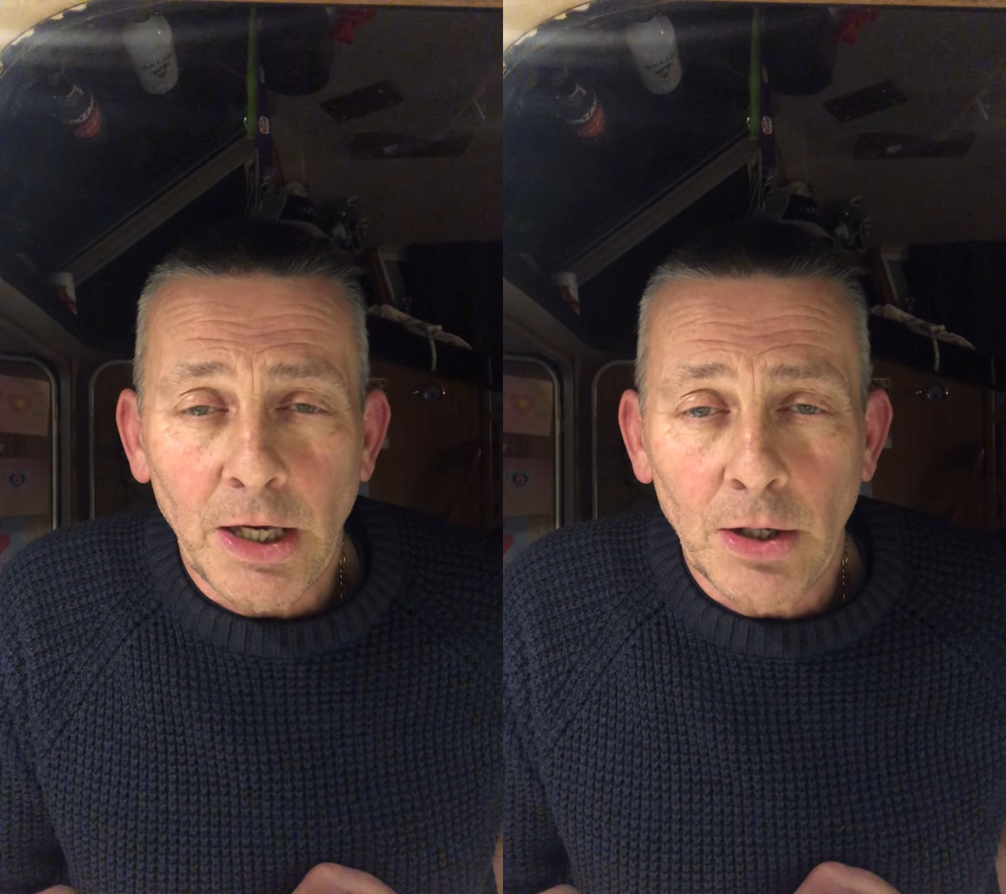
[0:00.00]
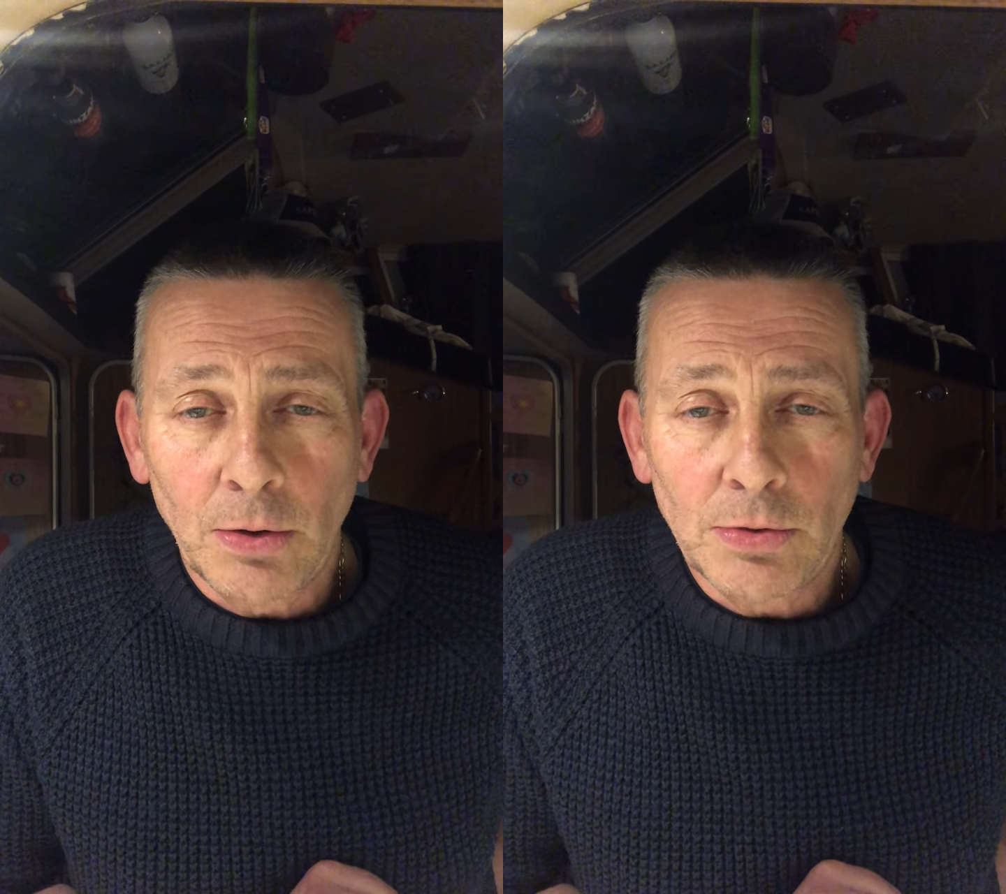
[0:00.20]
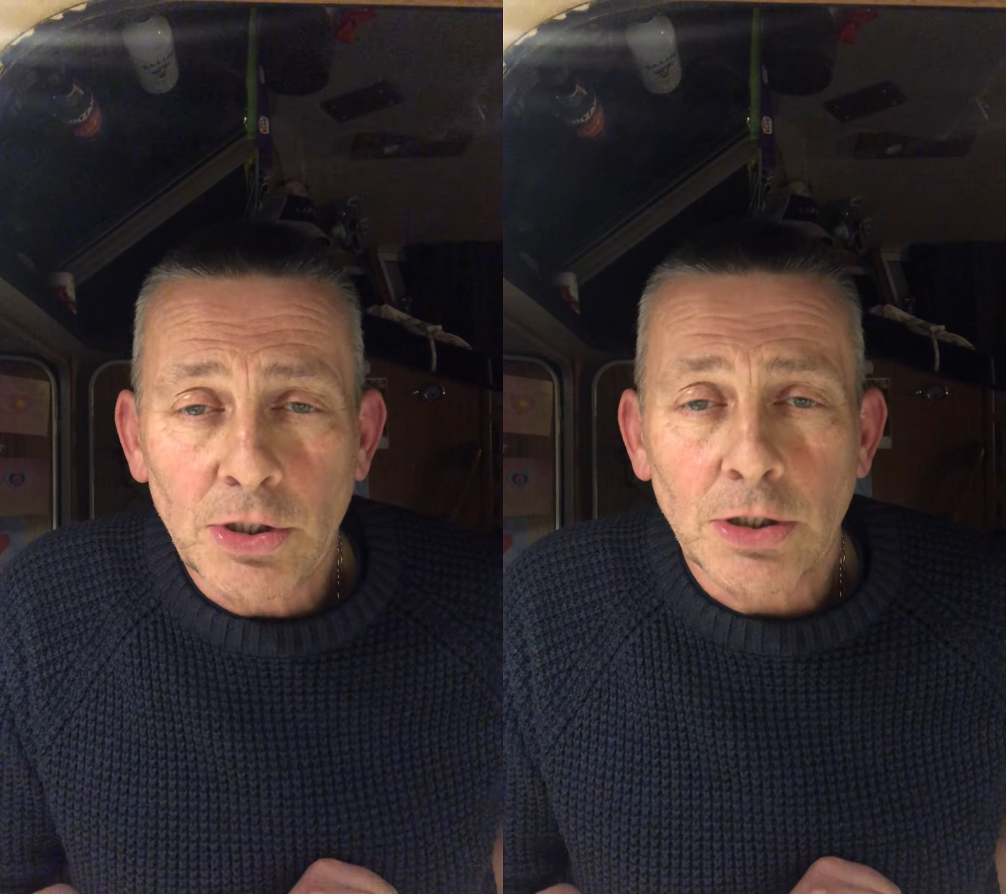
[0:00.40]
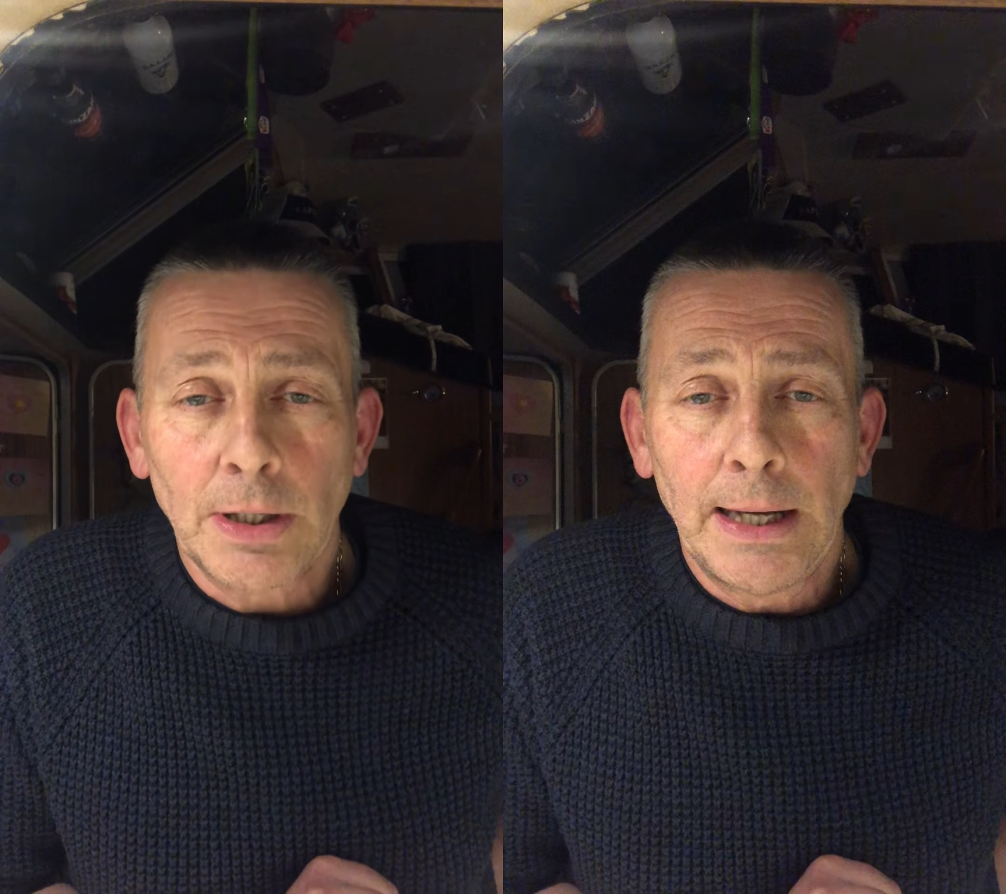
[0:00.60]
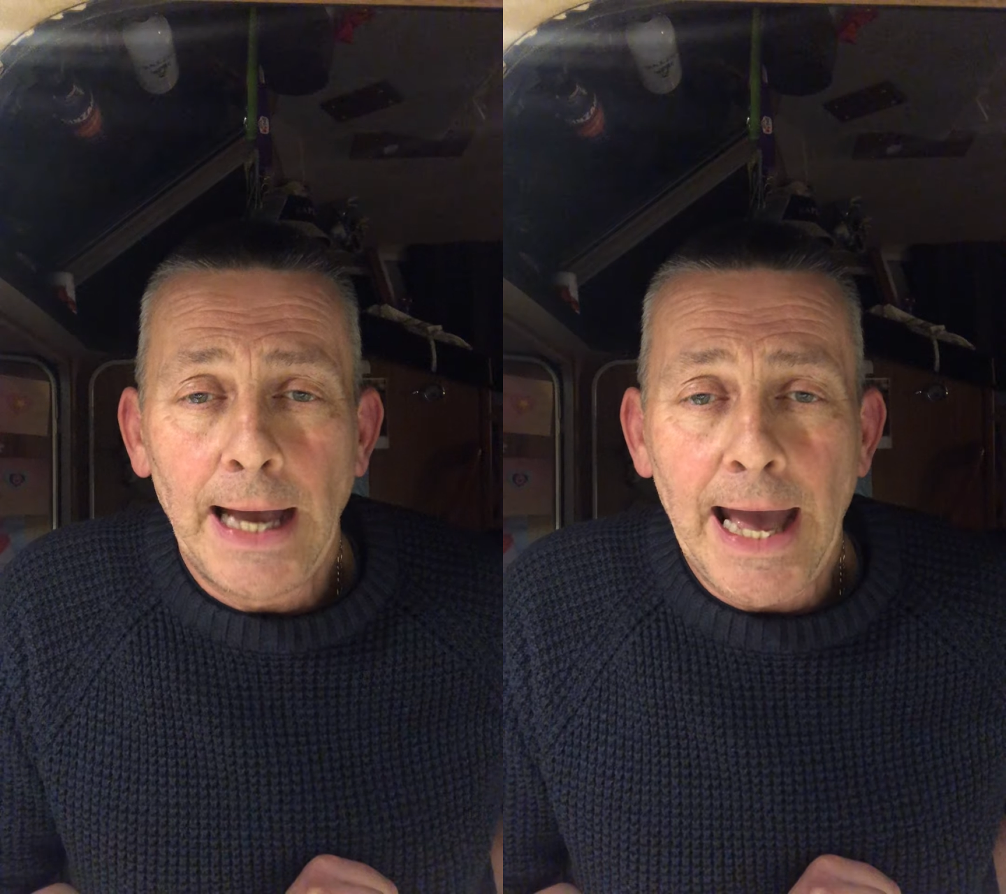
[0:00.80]
use
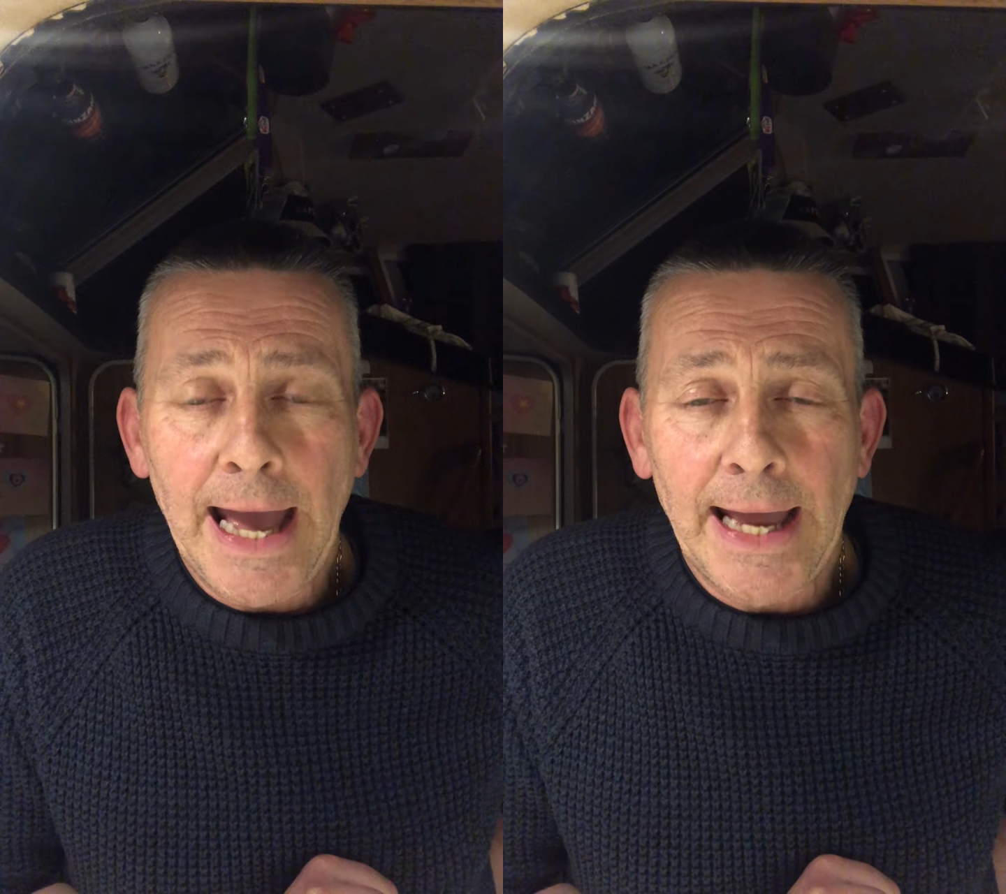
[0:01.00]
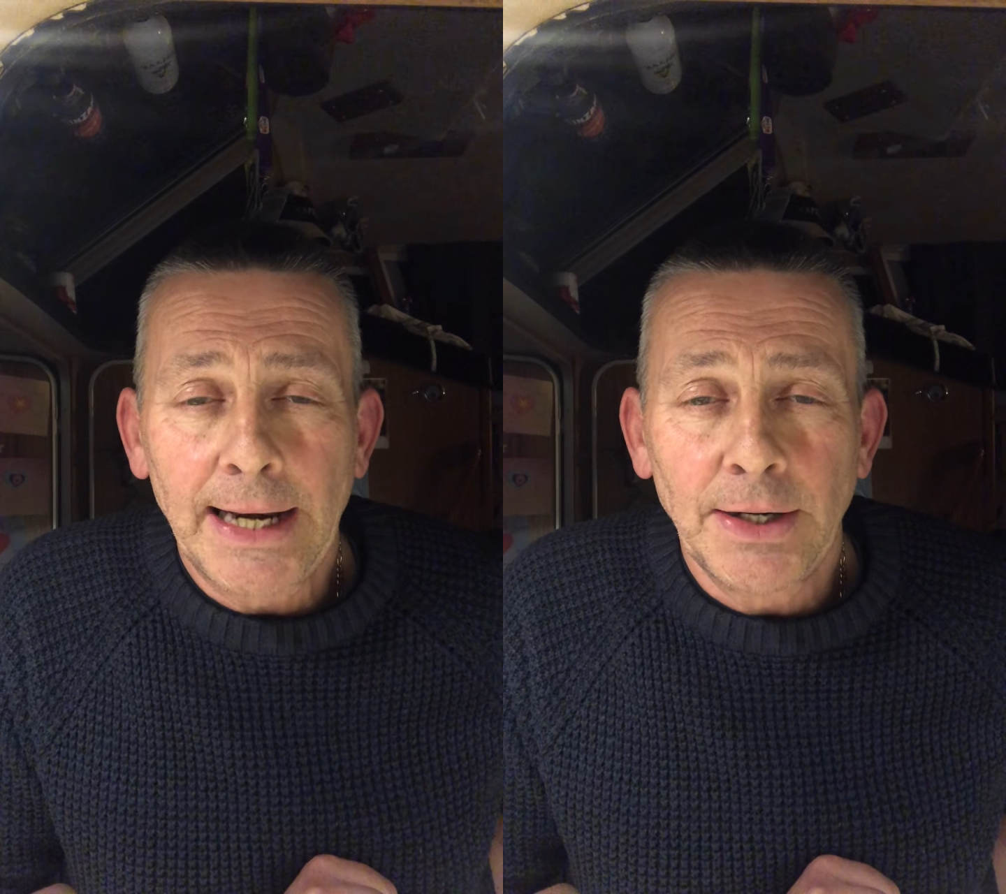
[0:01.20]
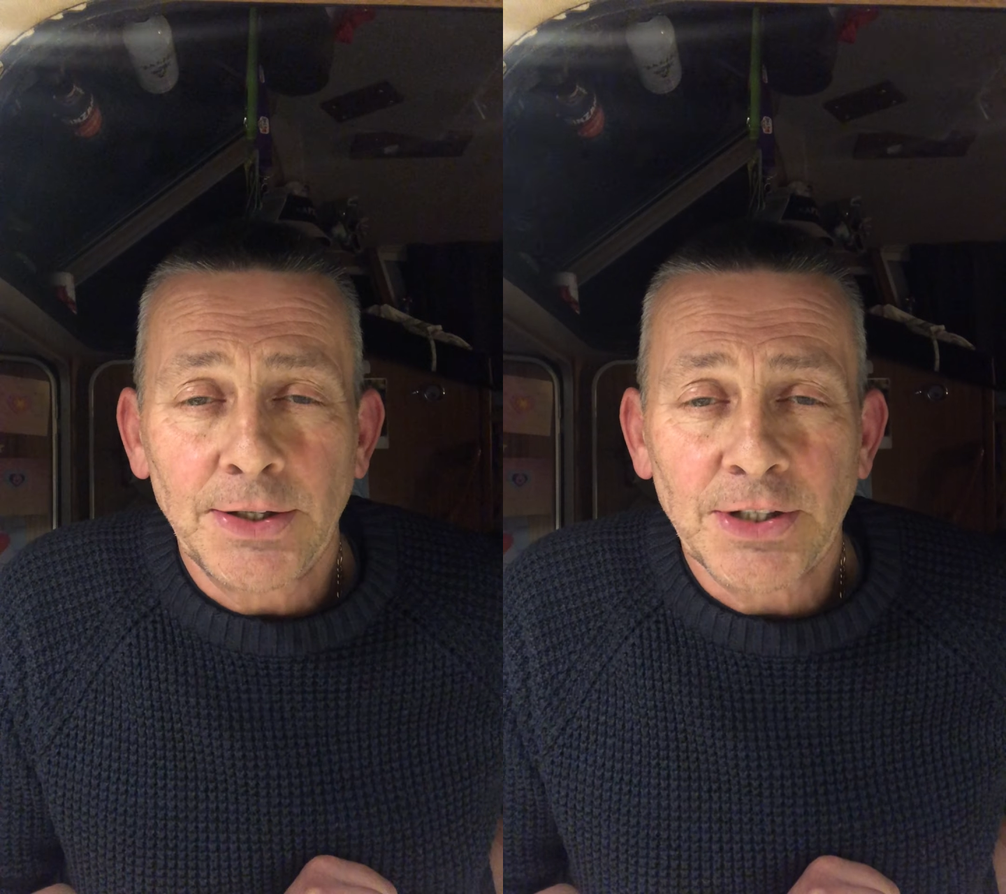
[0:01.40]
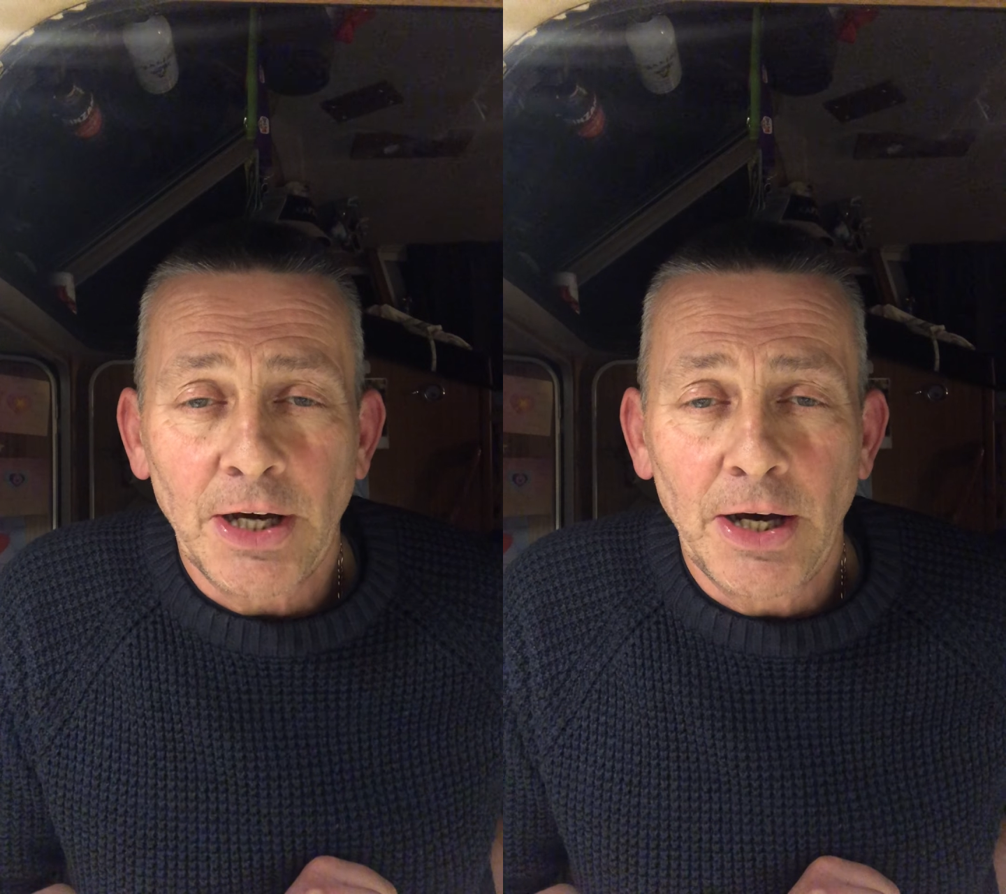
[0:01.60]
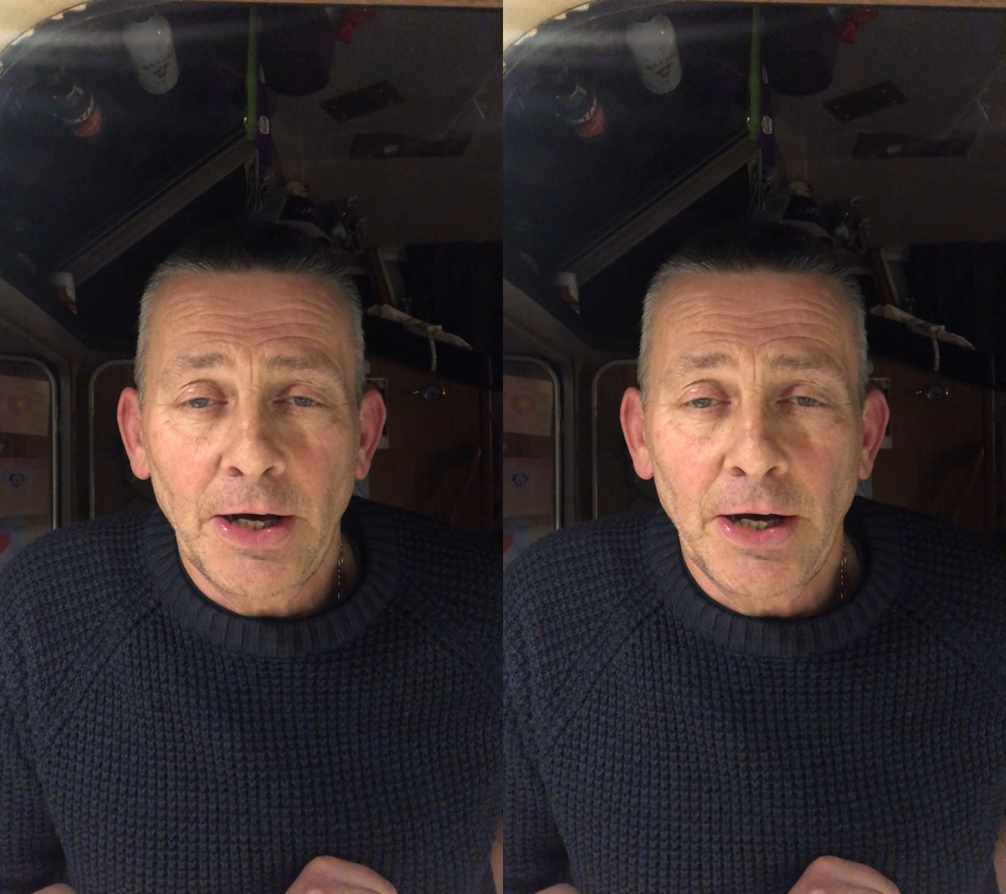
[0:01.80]
and